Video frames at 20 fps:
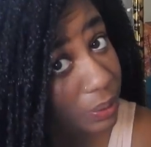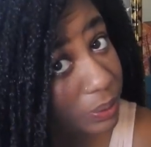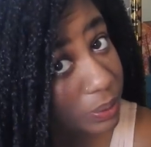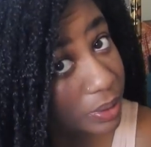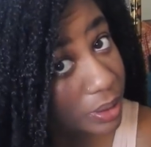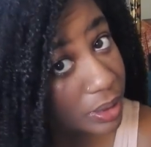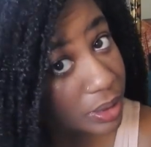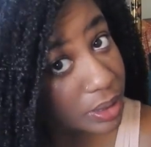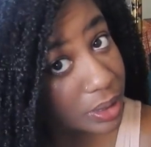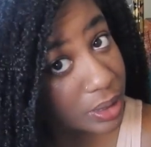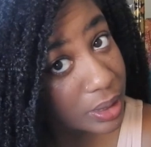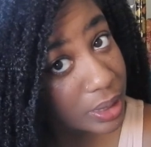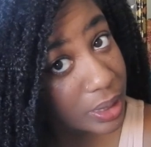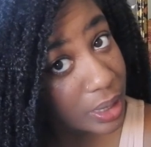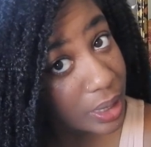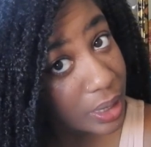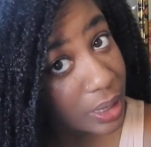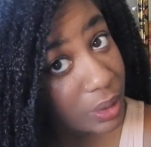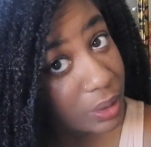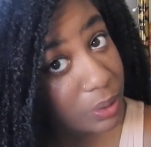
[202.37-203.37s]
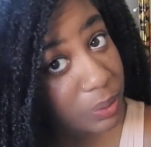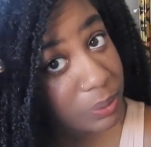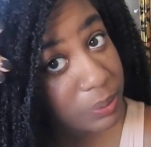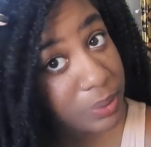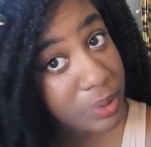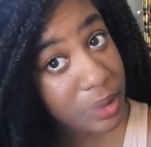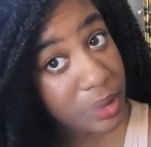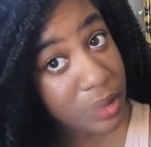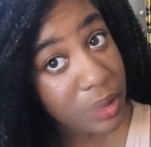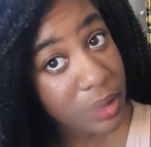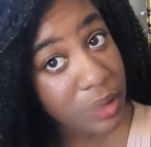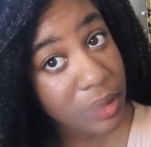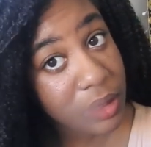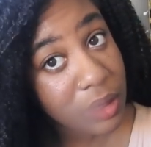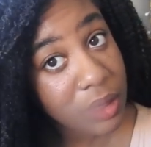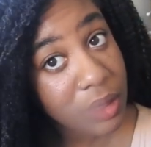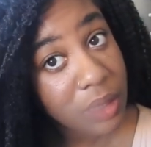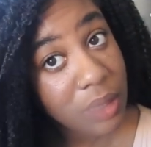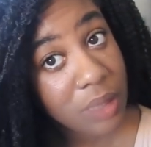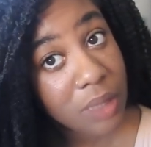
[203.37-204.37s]
really helps
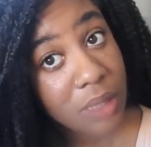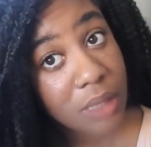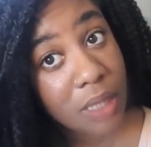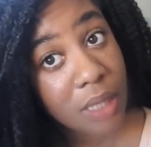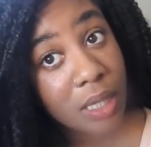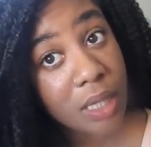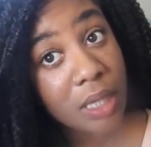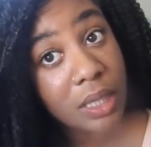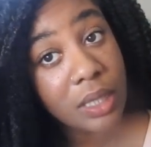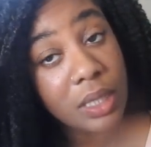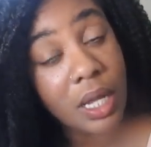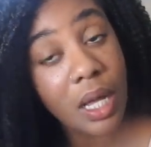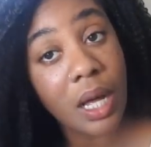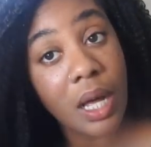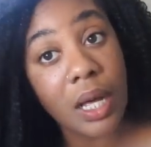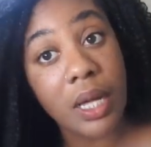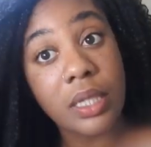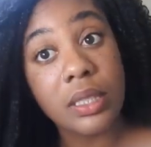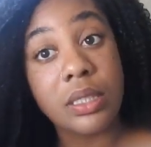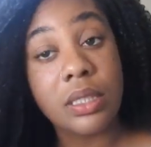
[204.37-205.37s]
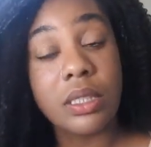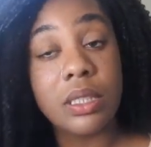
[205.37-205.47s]
a lot.